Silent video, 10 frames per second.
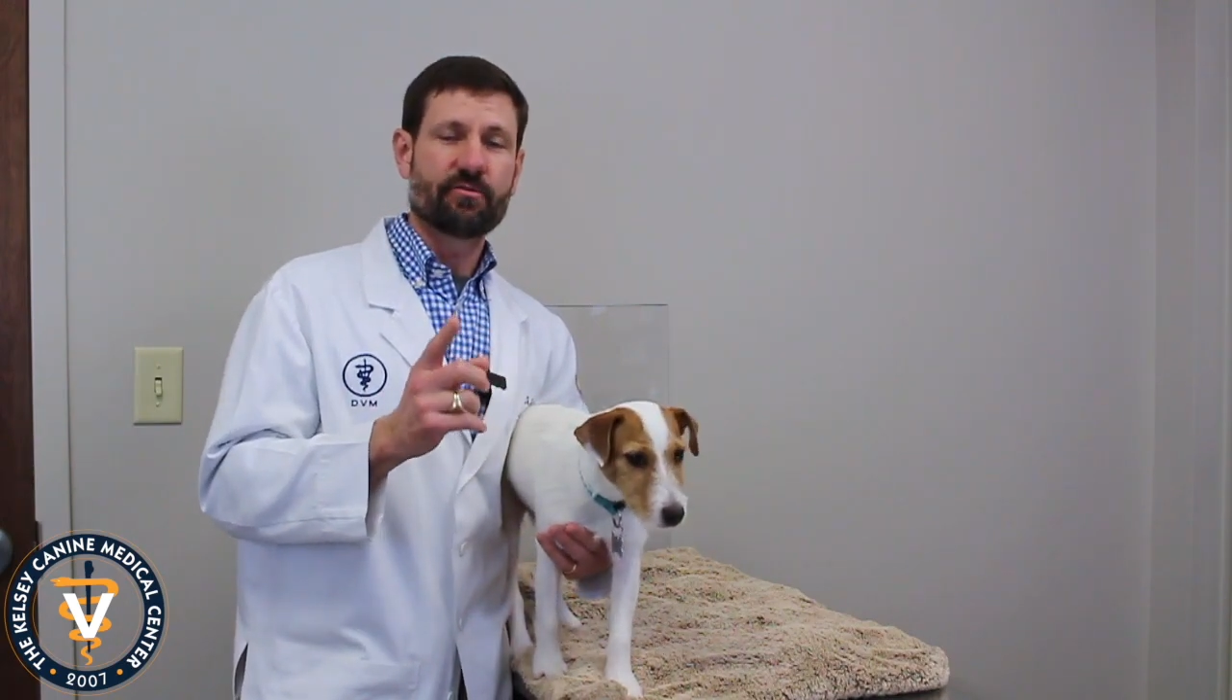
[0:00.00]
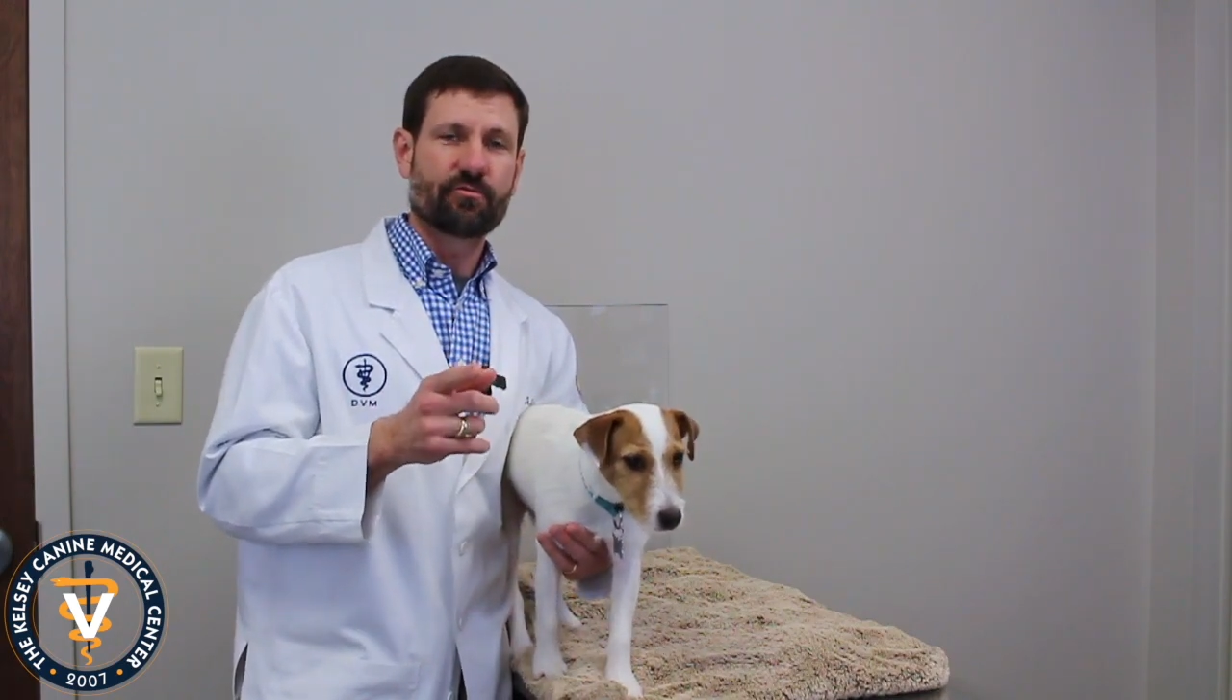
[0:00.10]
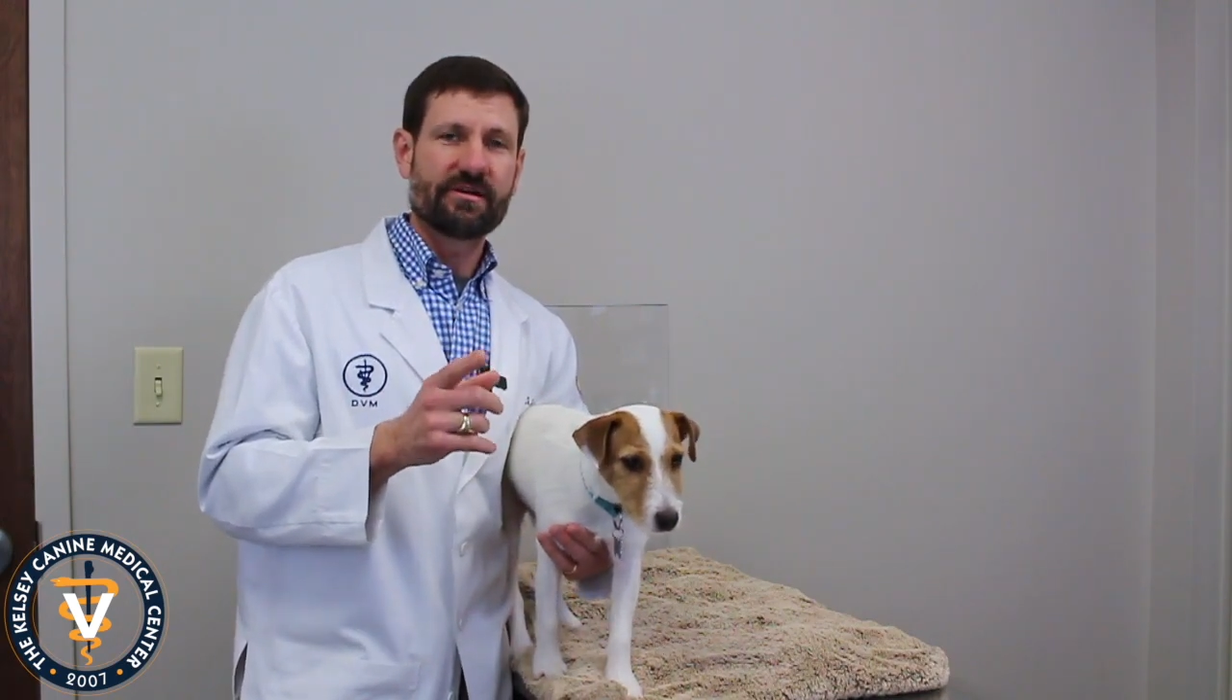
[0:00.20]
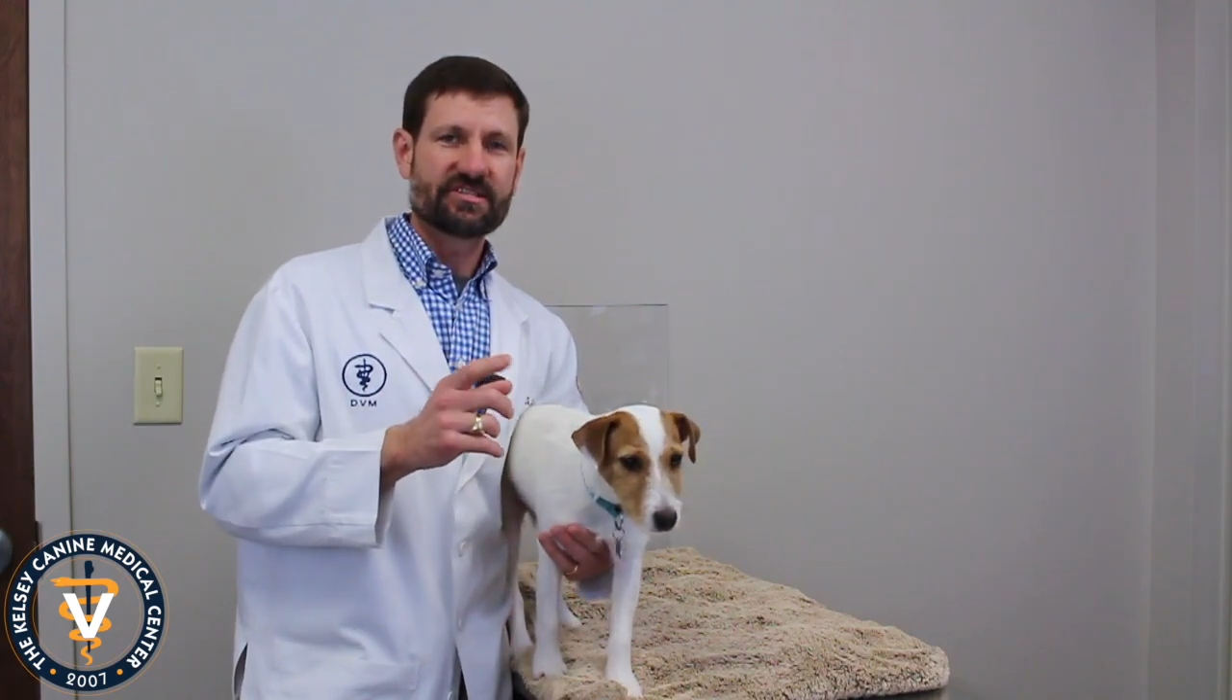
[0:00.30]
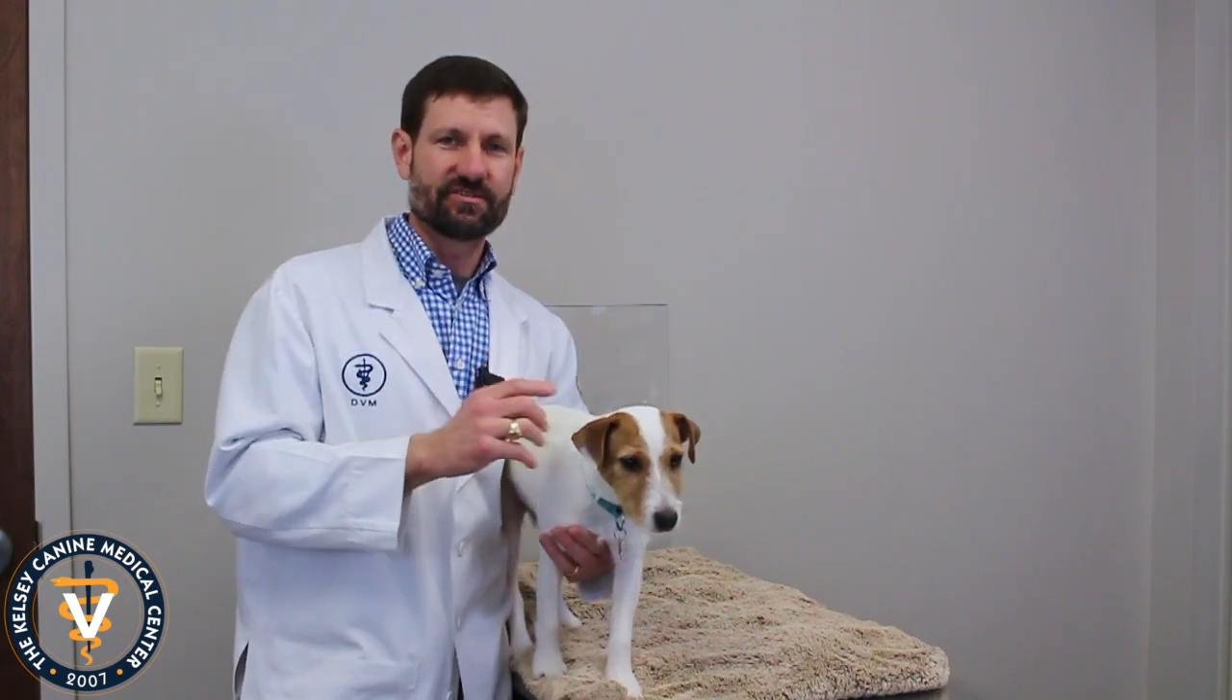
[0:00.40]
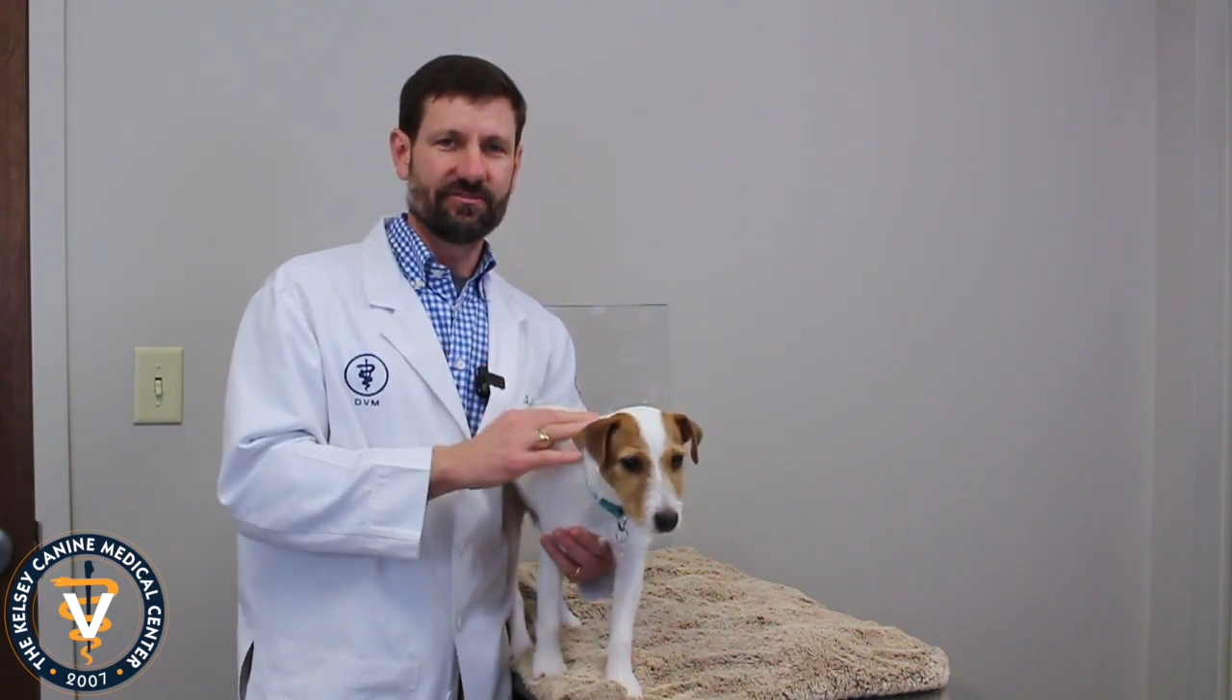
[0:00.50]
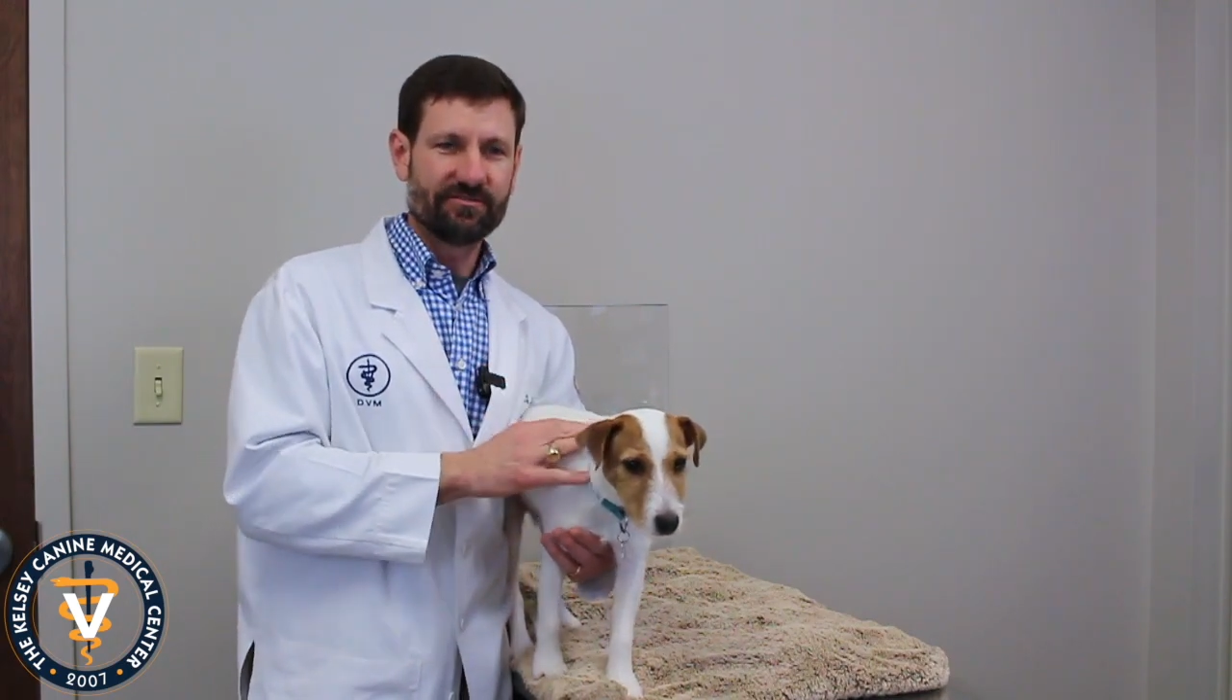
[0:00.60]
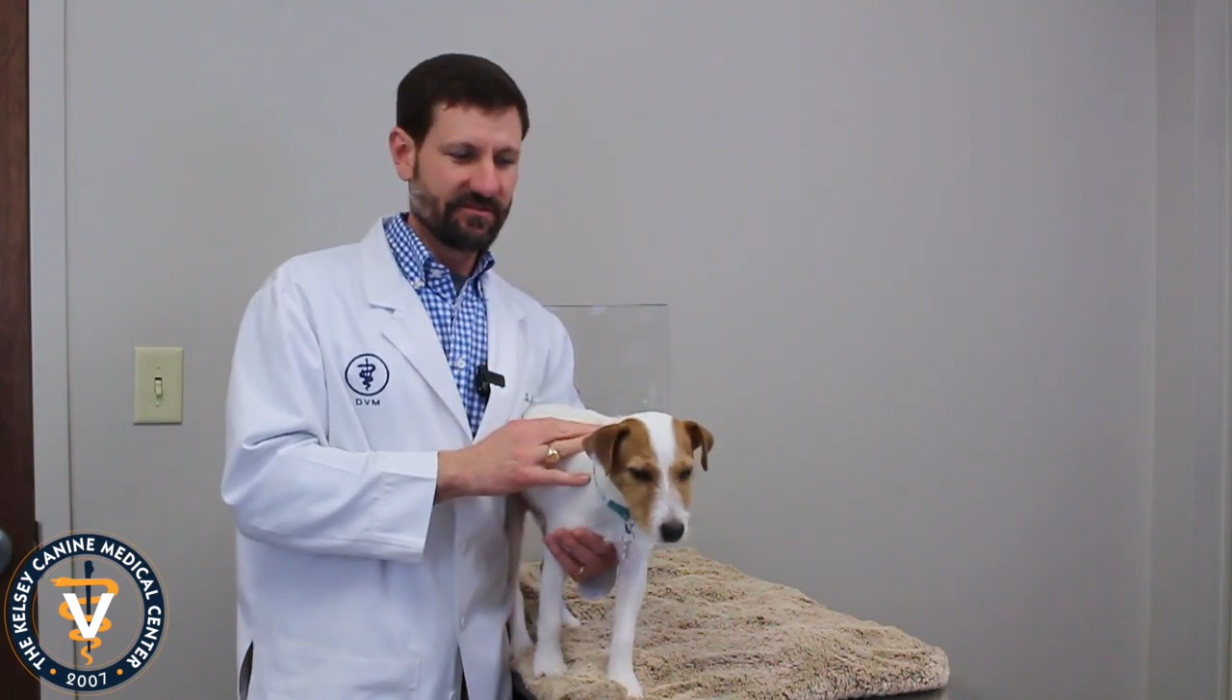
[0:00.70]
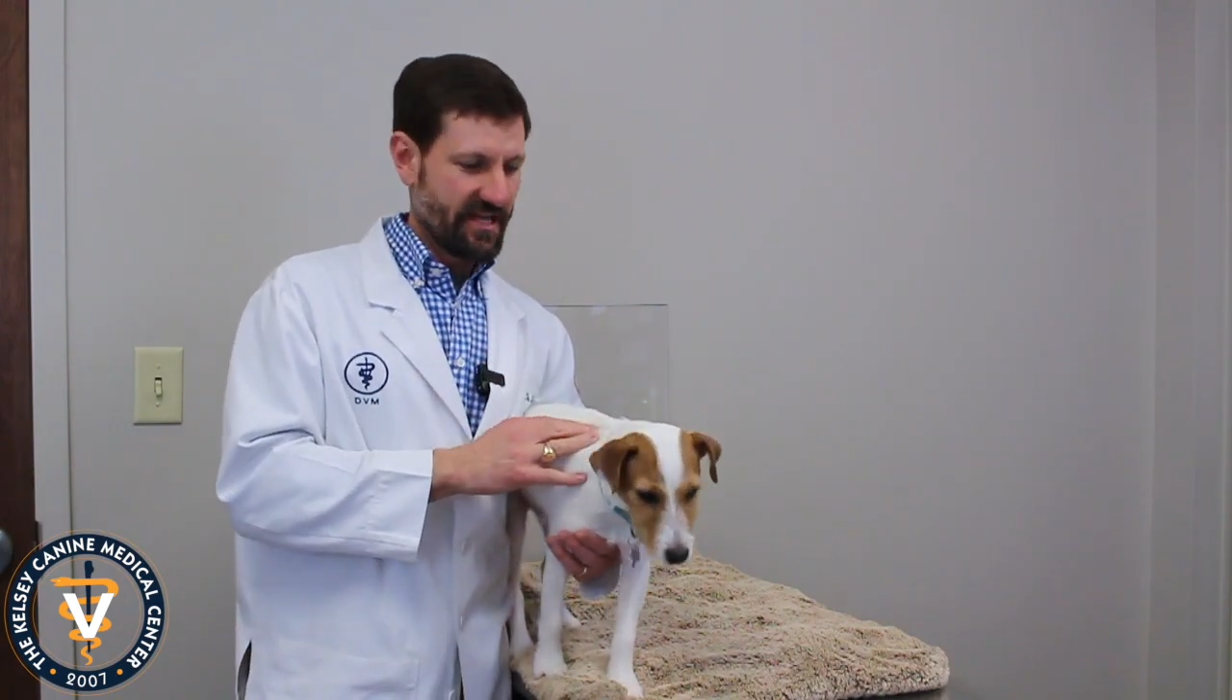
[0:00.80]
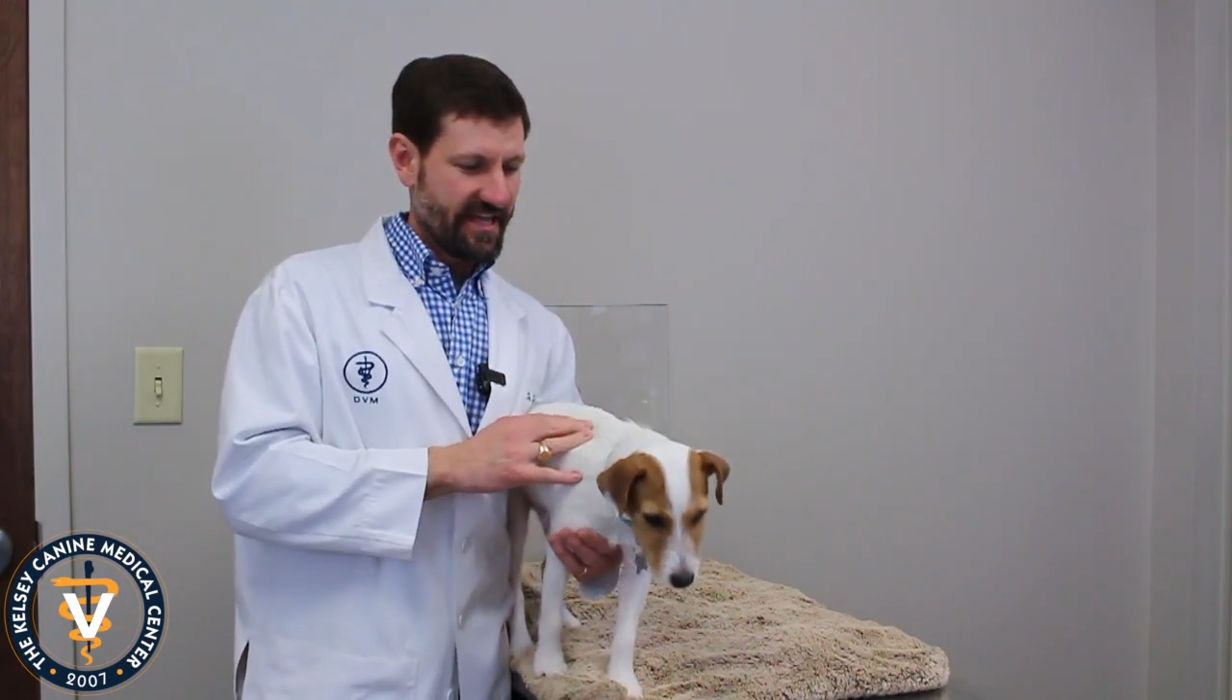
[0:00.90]

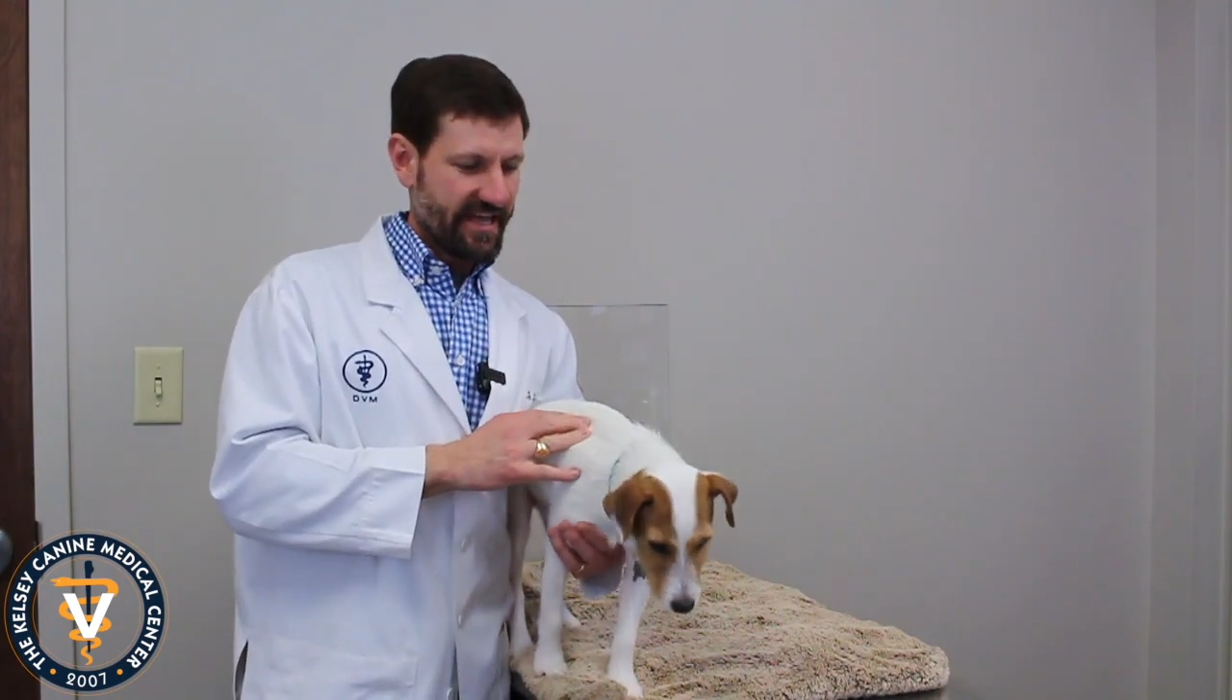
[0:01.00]
Russell,